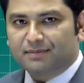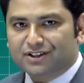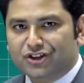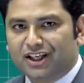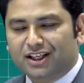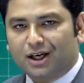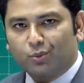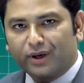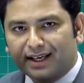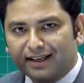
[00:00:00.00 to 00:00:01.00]
much data
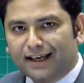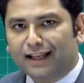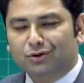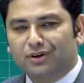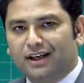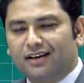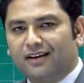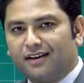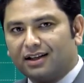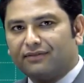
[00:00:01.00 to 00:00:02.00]
we can calculate
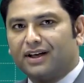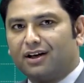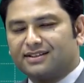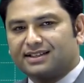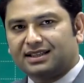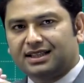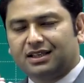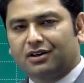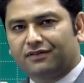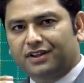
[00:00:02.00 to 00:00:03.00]
the velocity
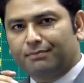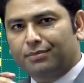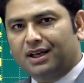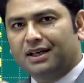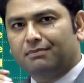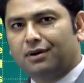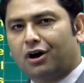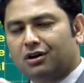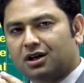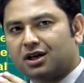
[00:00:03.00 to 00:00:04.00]
of the bullet
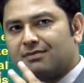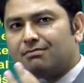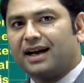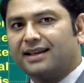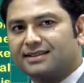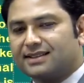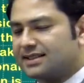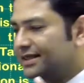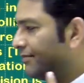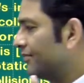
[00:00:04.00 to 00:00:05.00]
block combined
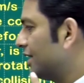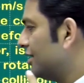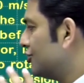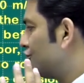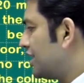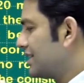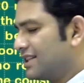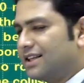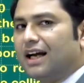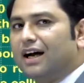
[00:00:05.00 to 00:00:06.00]
system
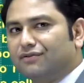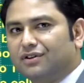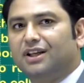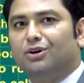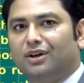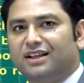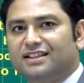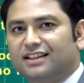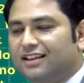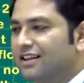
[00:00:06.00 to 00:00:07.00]
just after the
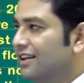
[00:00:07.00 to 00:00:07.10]
collision.